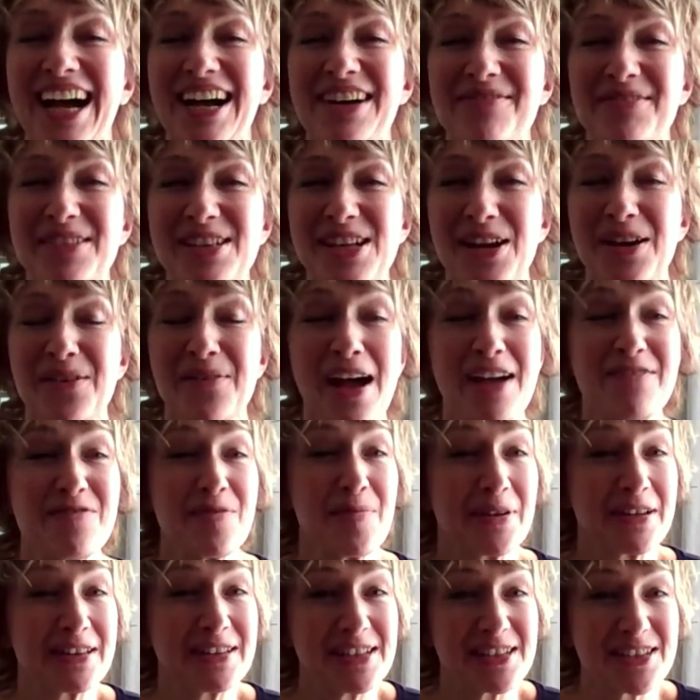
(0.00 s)
So
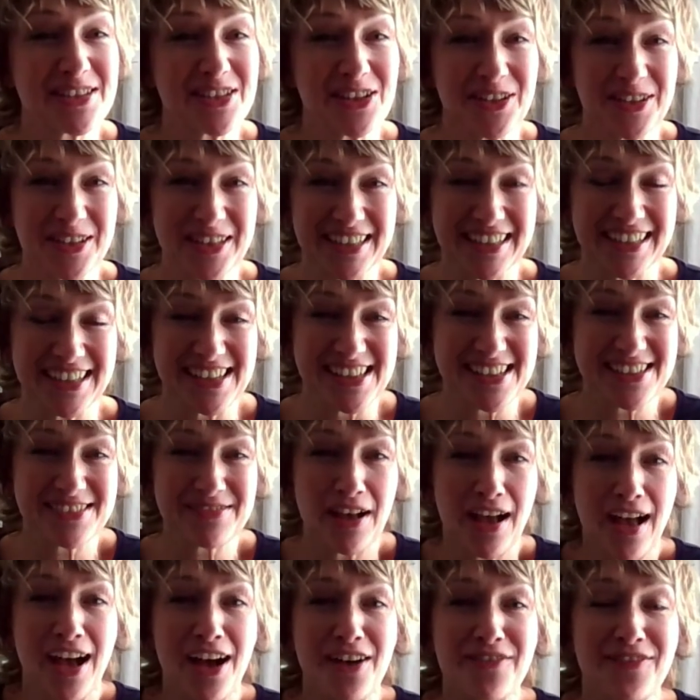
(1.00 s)
everybody that's joined us
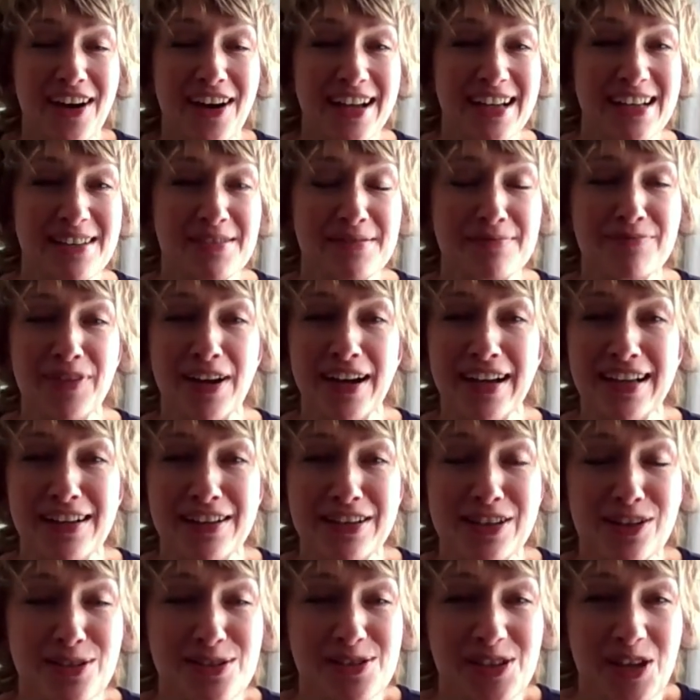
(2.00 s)
via
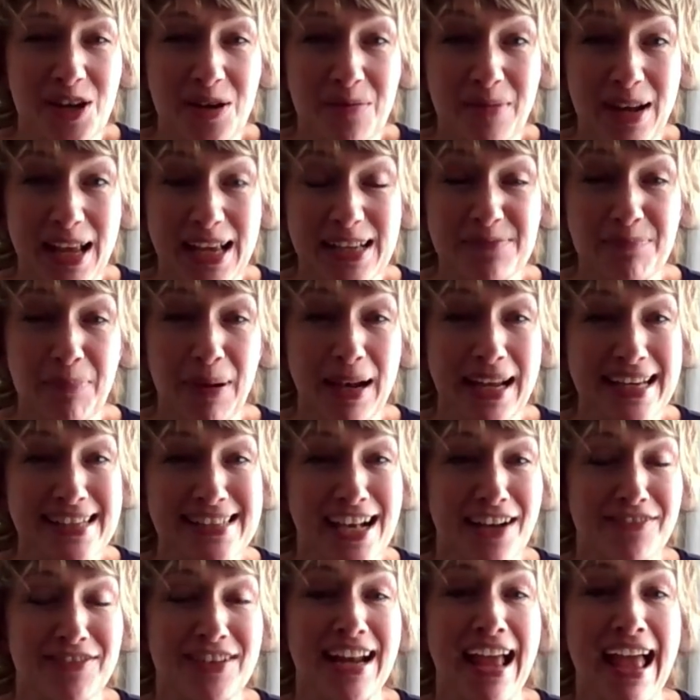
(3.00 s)
your Zoom links, please
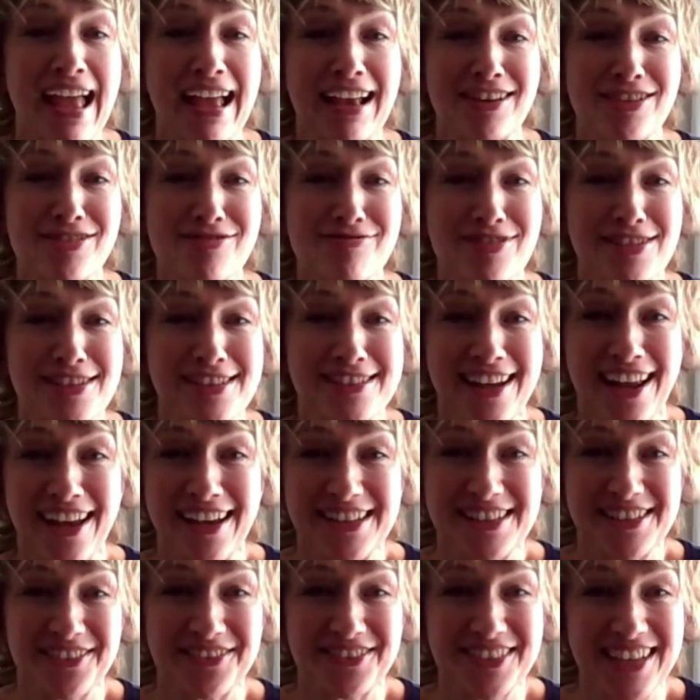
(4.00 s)
have an extra
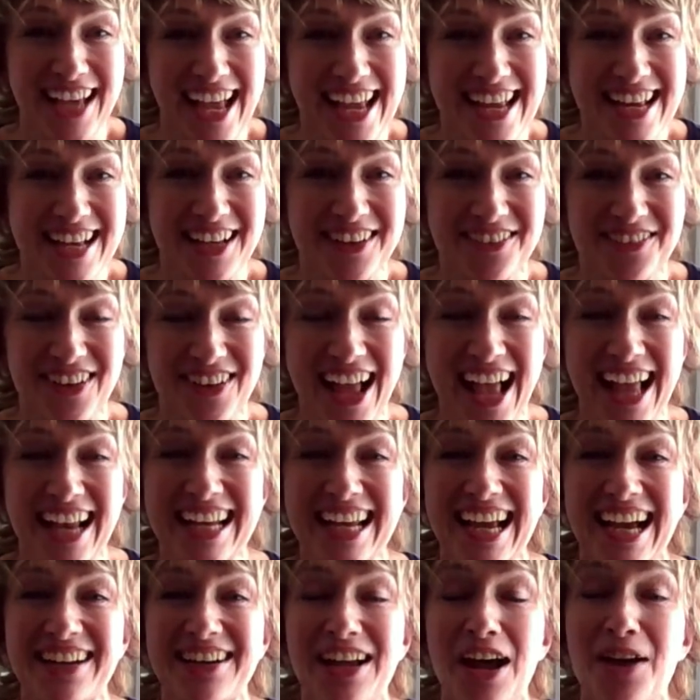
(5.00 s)
slice of cake for
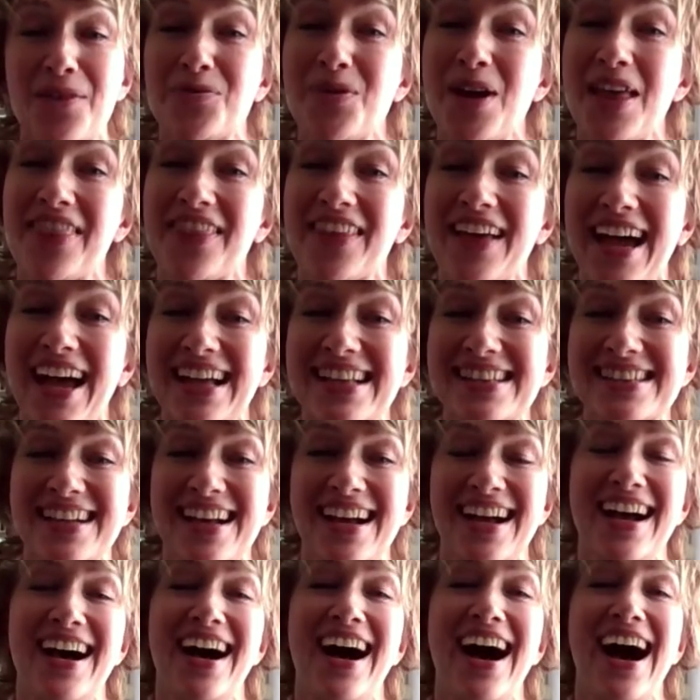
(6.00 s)
Eliane. And with that,
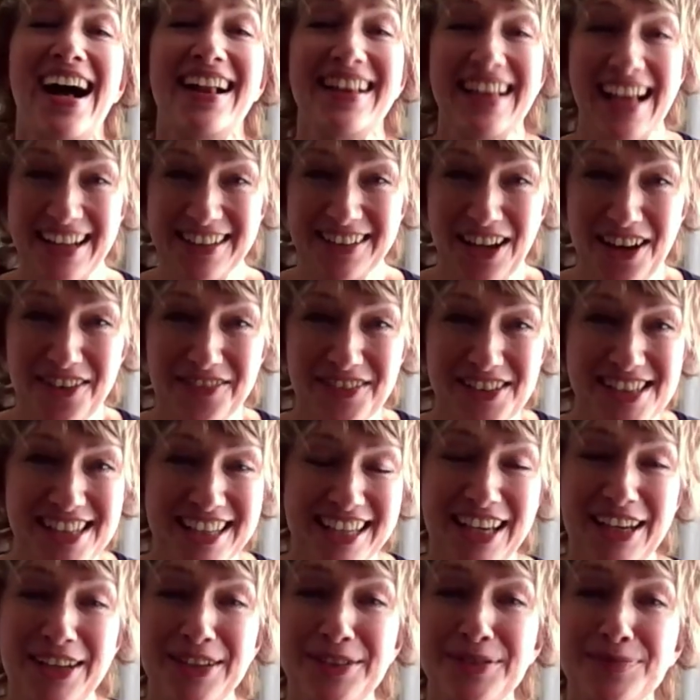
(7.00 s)
I'll hand over to
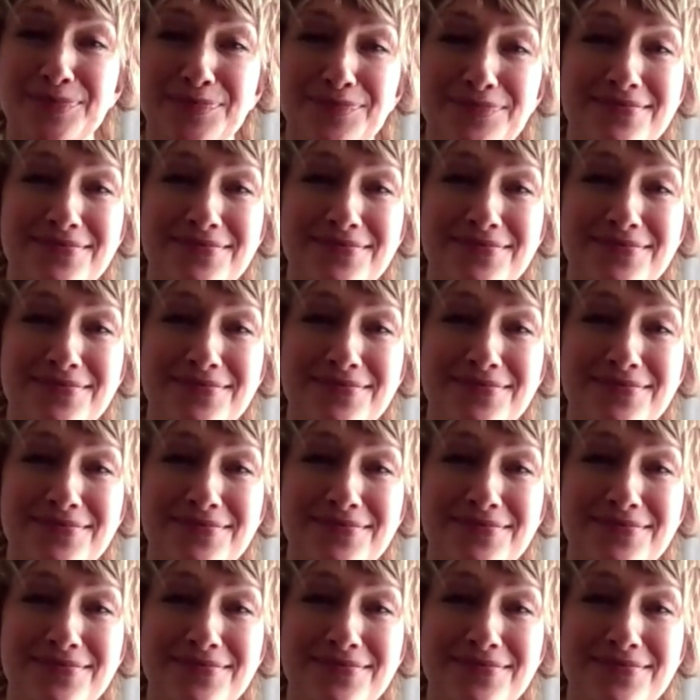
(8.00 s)
you.